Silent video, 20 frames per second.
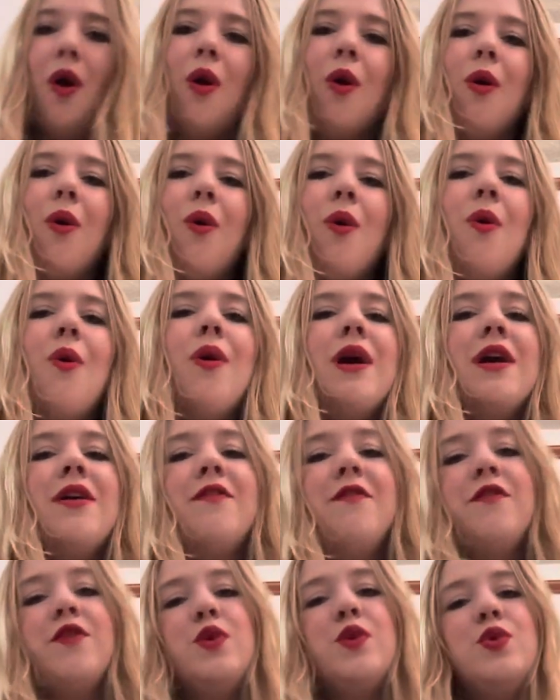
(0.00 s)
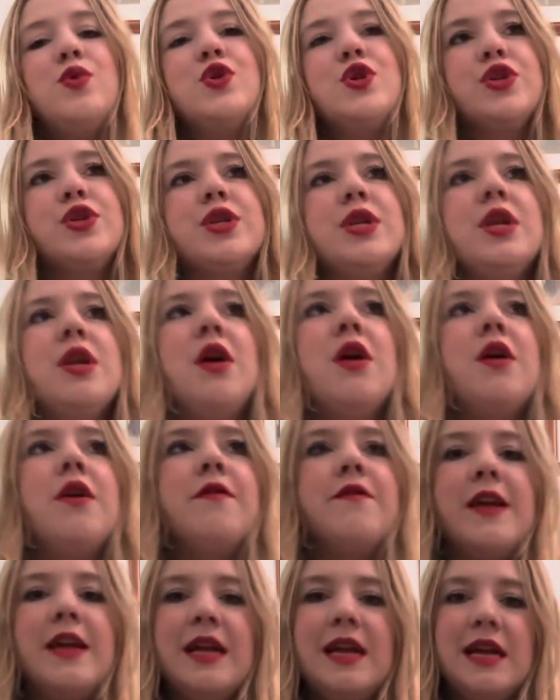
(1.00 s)
or if you just
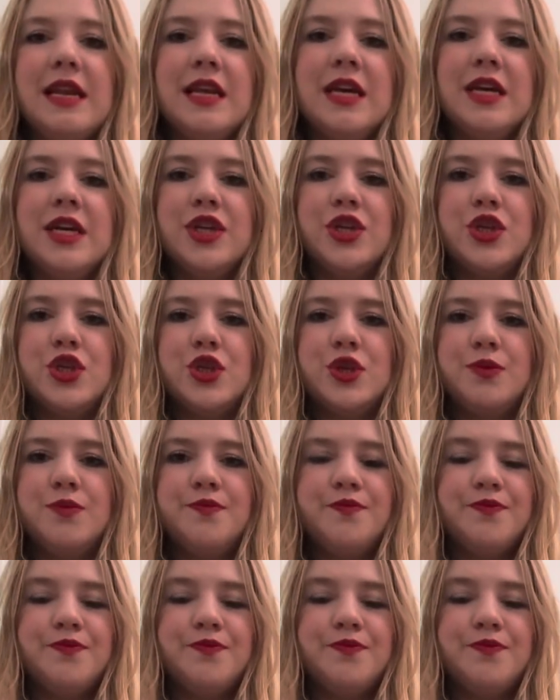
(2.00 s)
love English